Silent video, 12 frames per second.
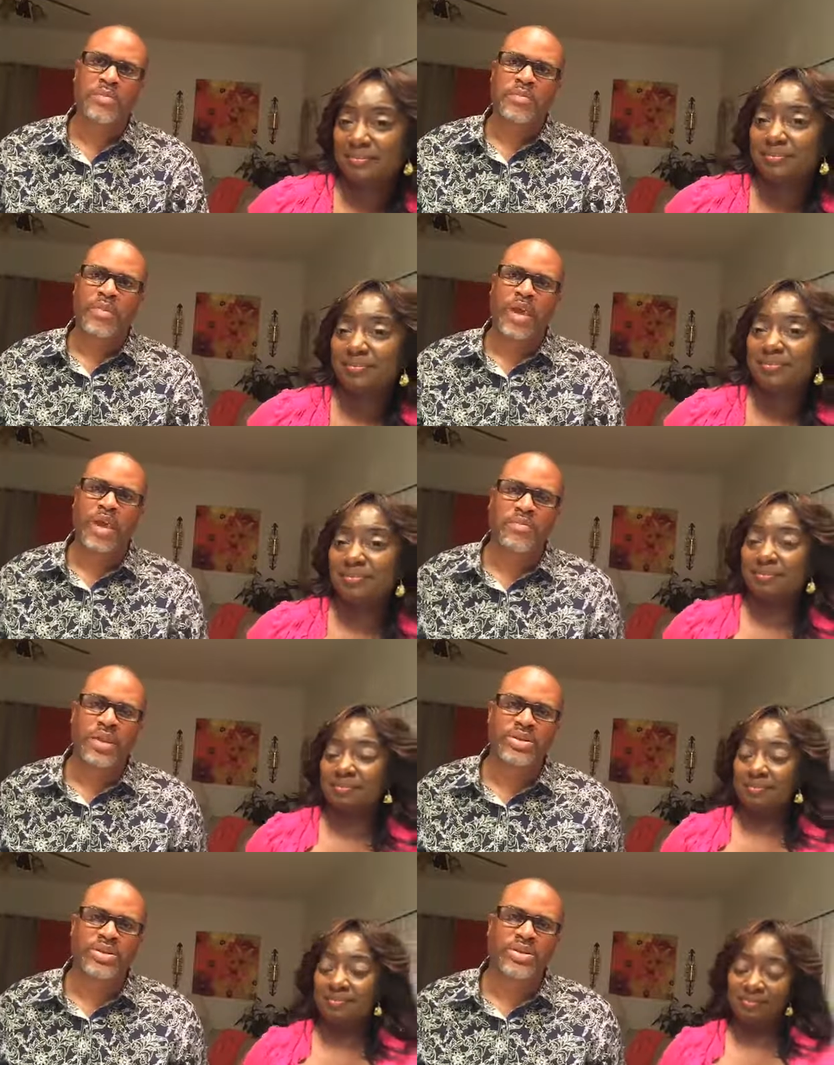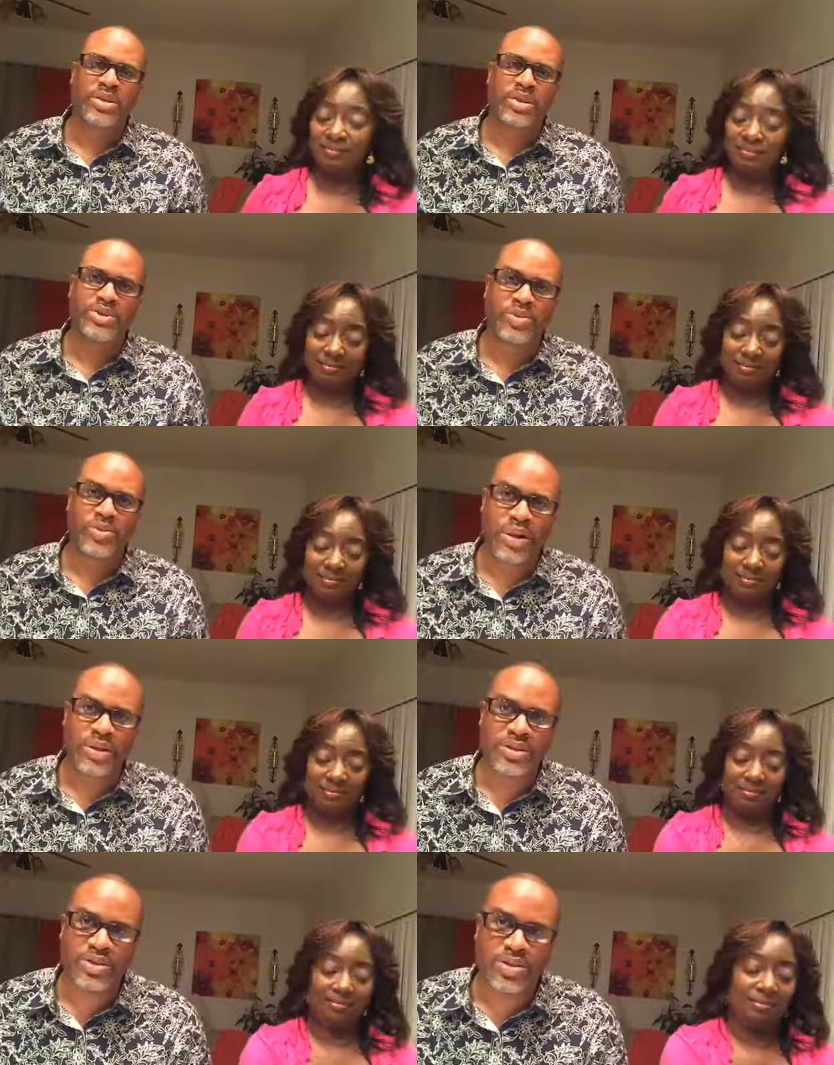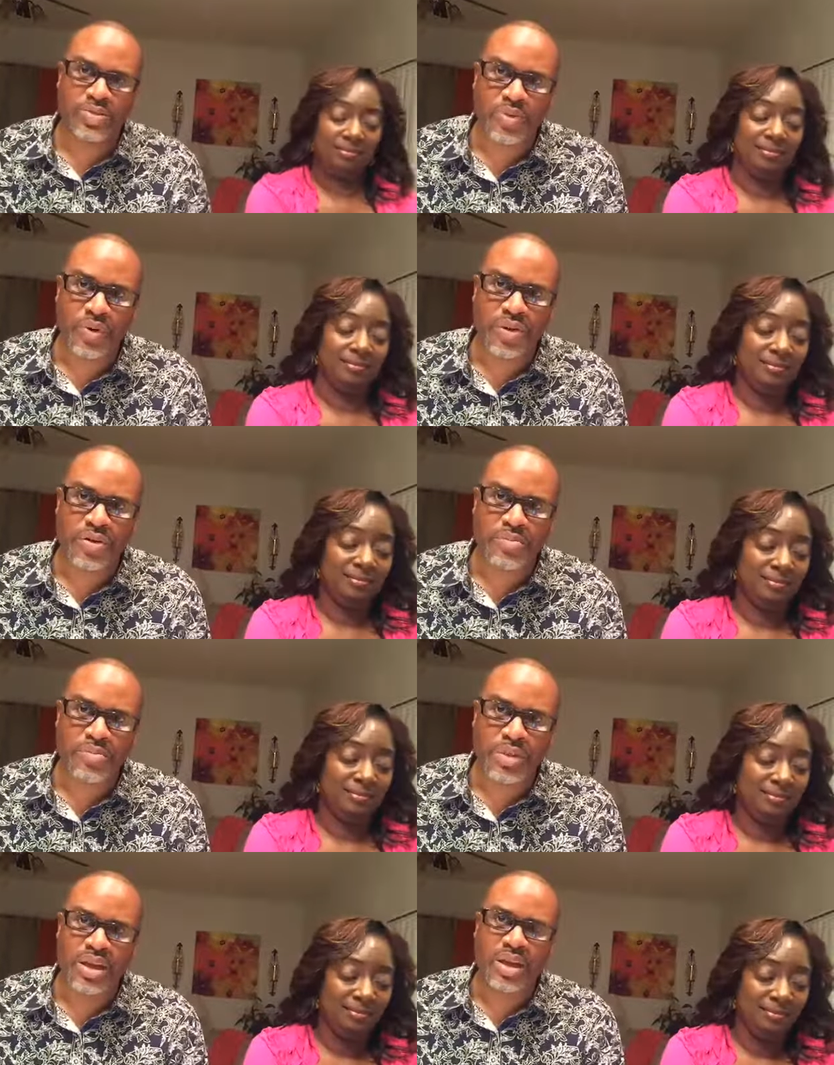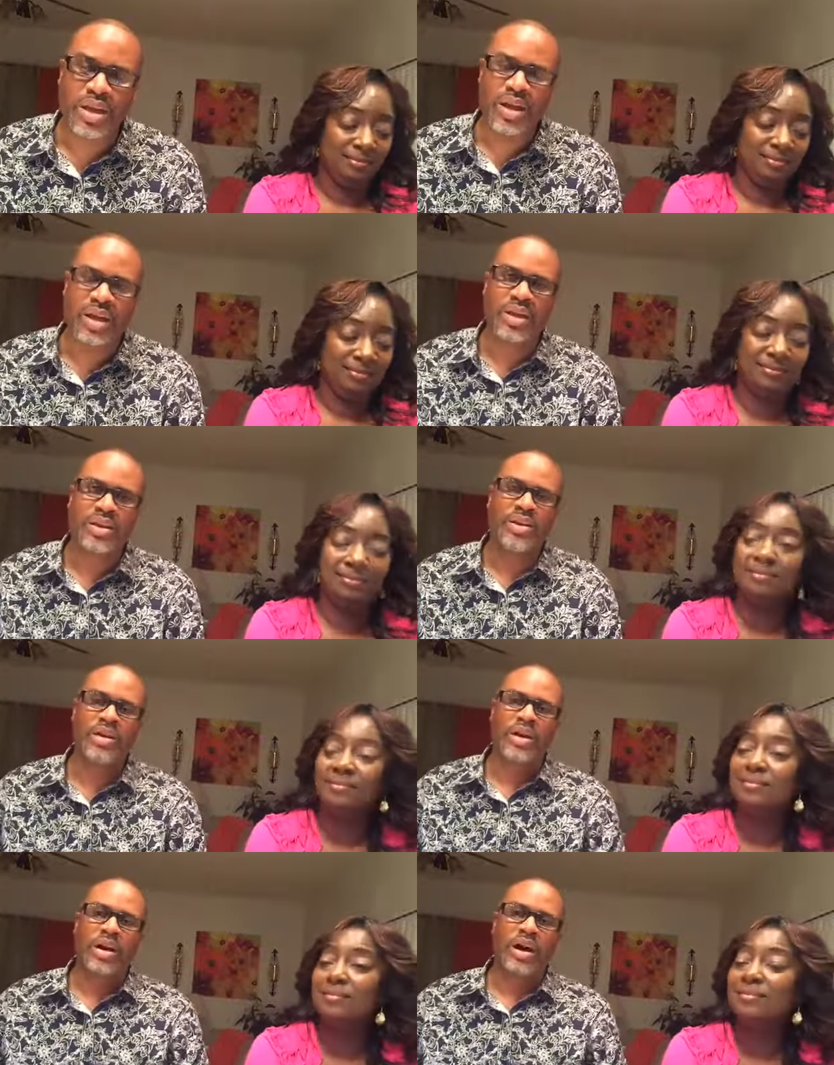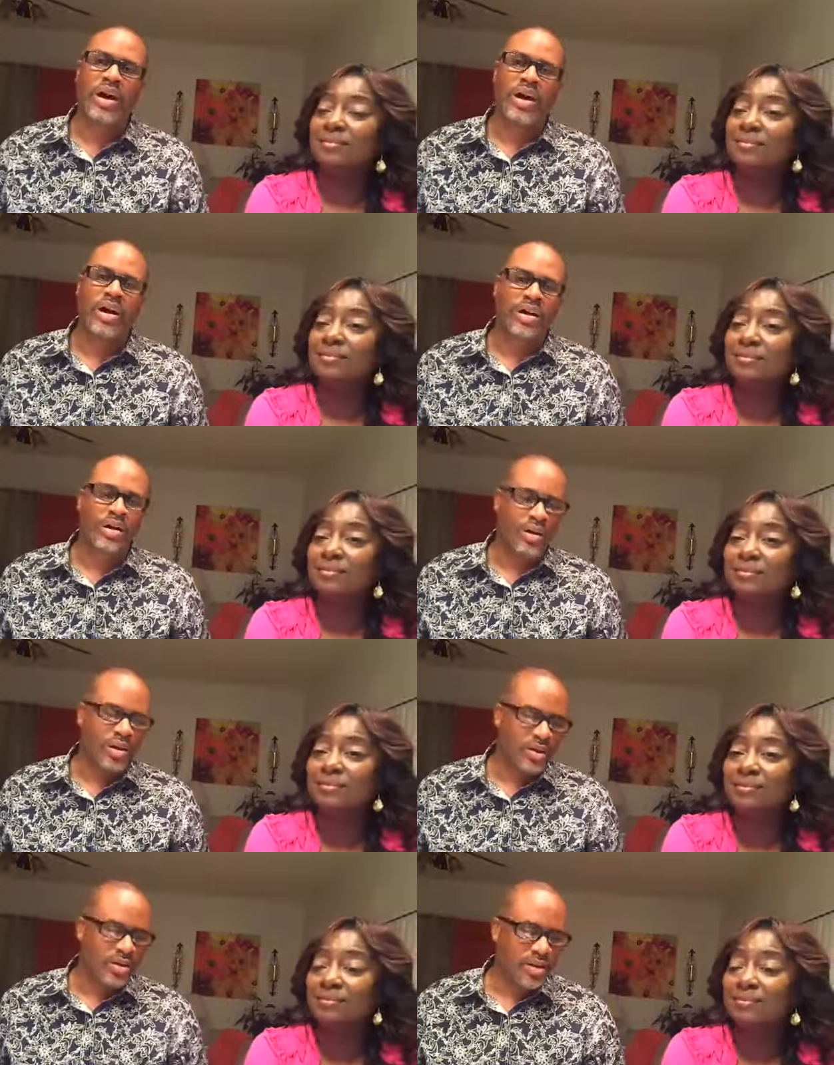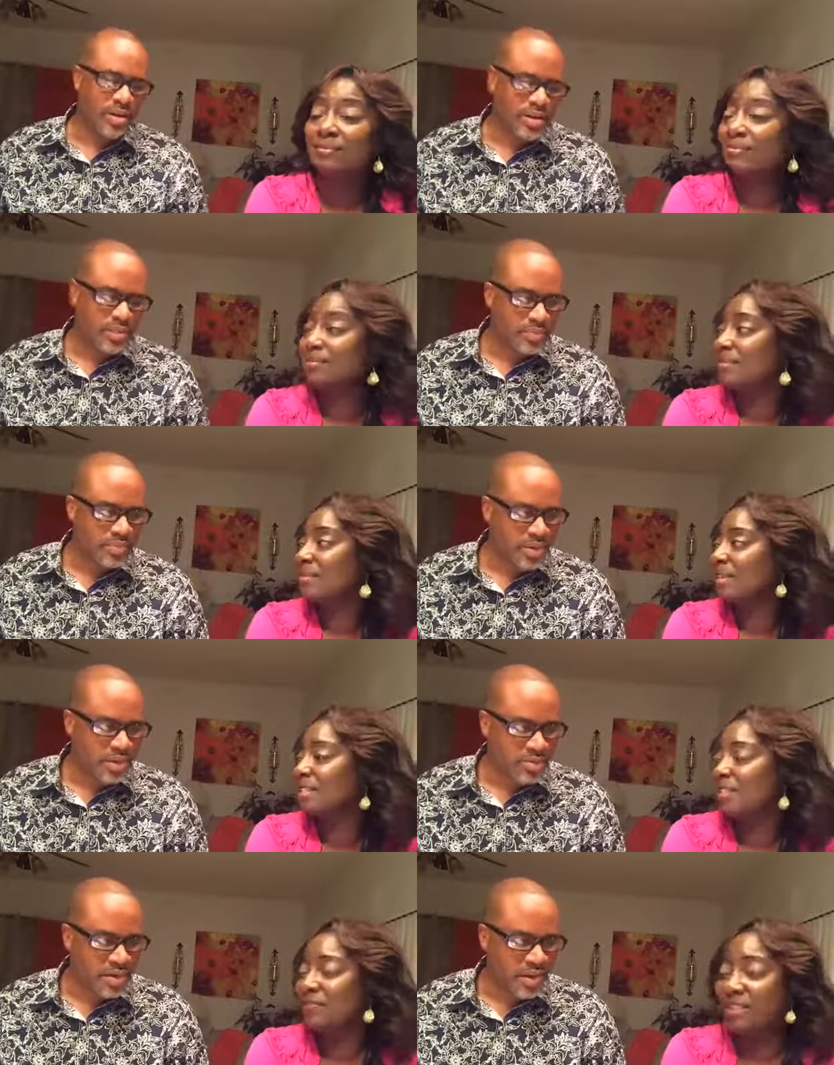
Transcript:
Speaker 1: And make sure that you register for the meeting in Uh, in, um, Huntsville.